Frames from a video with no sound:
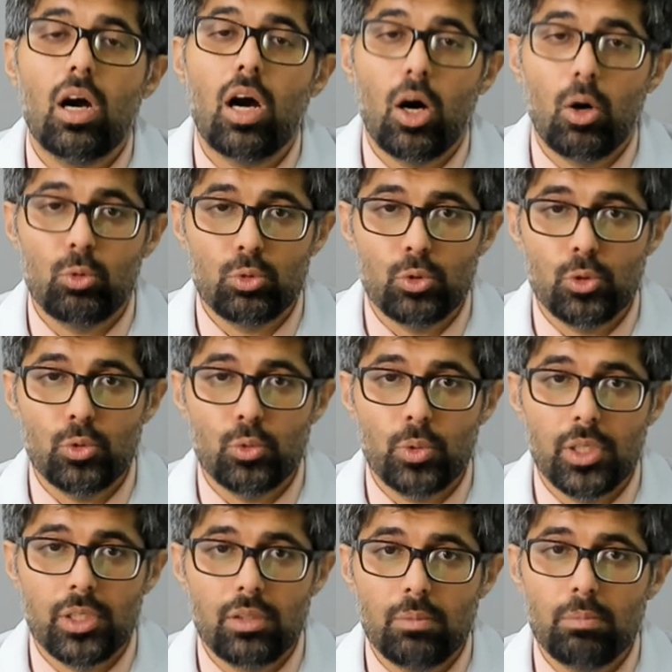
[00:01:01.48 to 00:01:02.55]
how to do
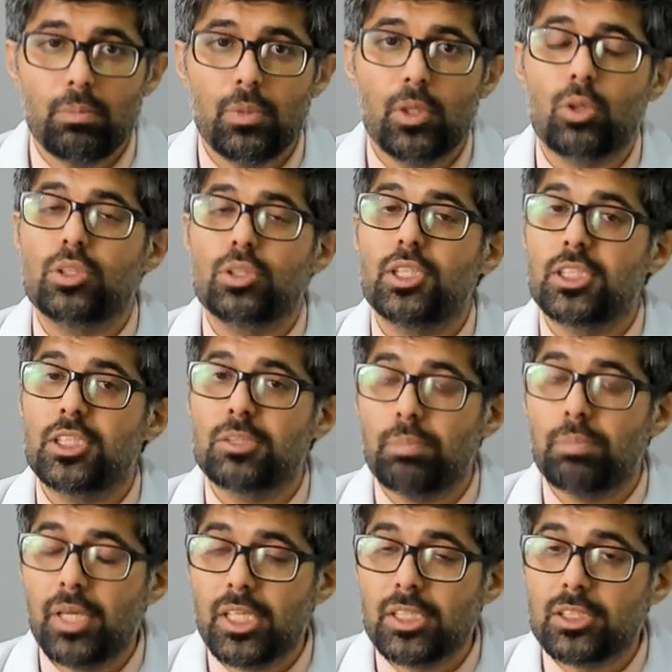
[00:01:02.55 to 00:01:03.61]
it, because it is
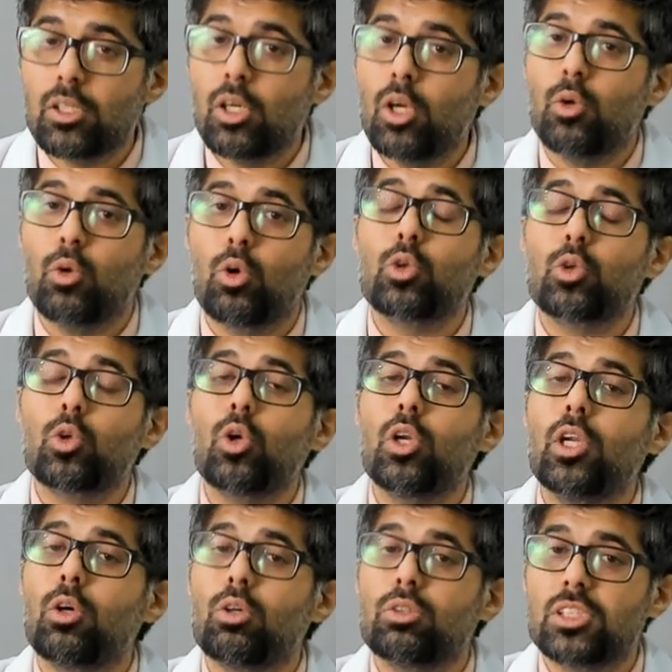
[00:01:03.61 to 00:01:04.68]
based not
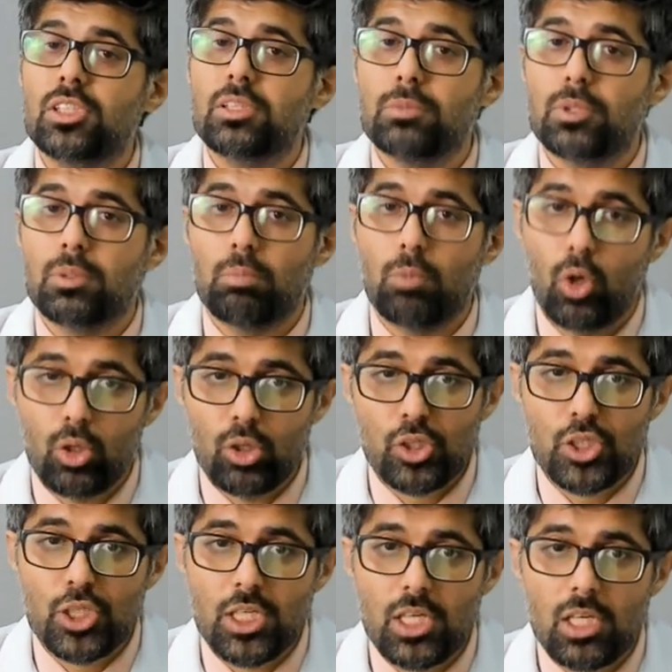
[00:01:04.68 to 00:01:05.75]
only on
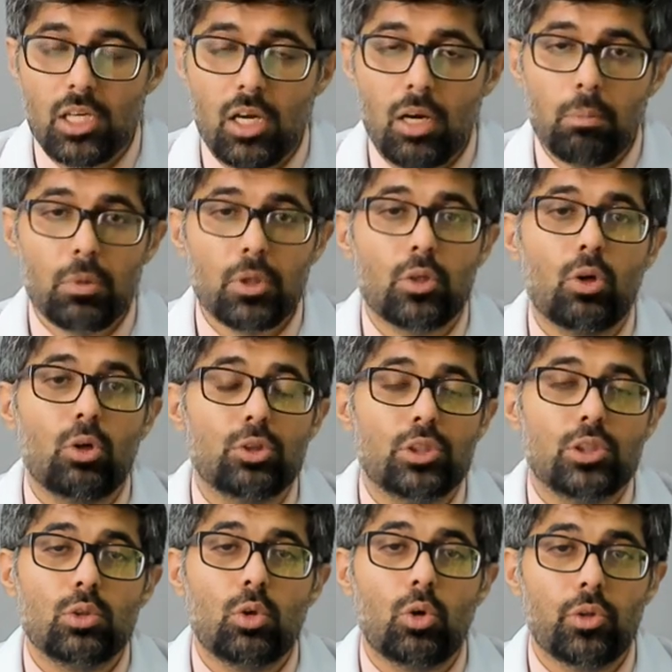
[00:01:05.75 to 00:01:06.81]
symptomology but
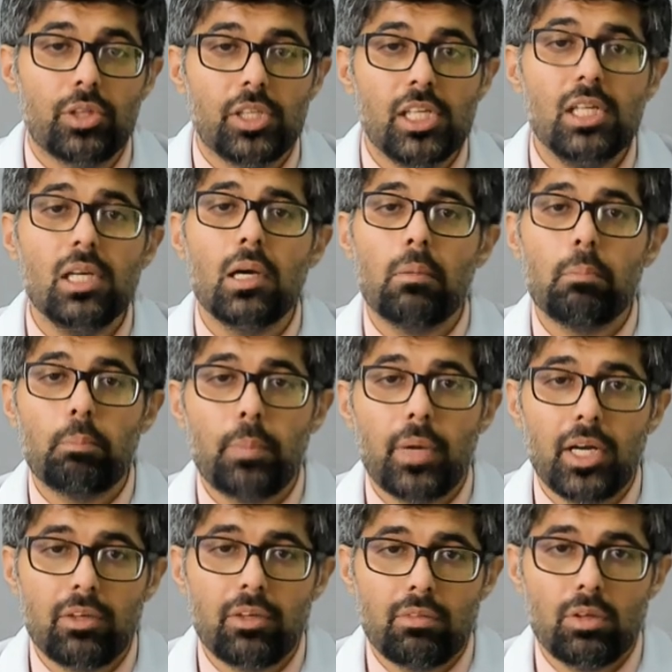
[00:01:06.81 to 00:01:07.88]
also on the
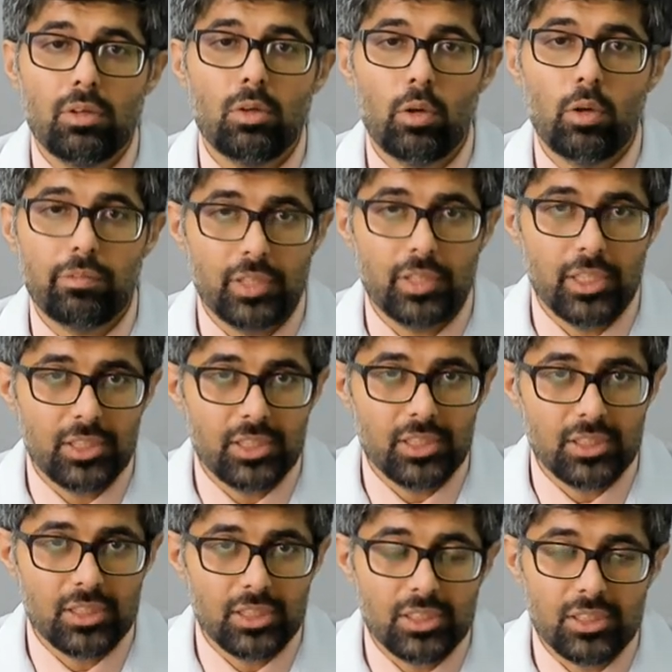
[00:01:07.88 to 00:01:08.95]
pattern of the
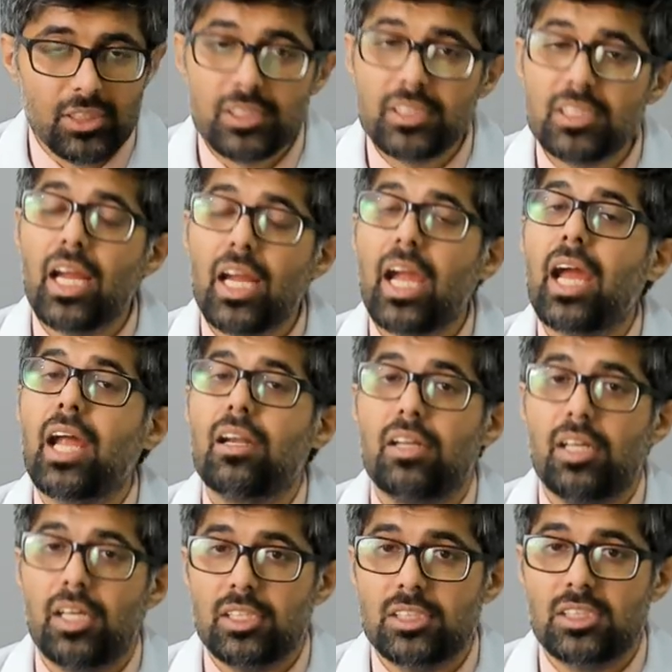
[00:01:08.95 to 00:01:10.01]
diseases
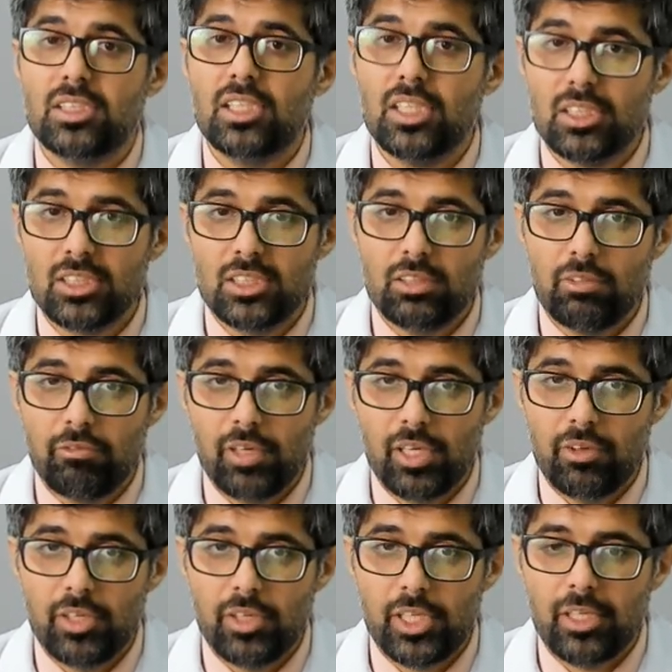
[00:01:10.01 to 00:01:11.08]
and its
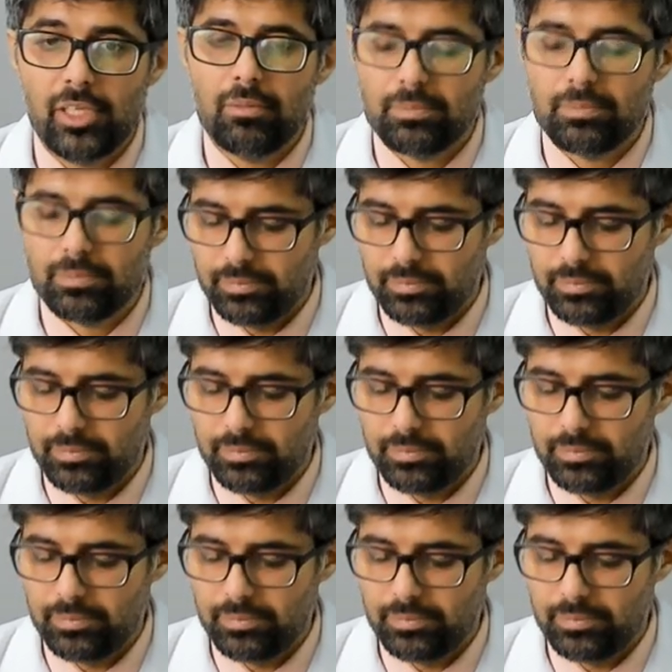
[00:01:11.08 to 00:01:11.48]
severity.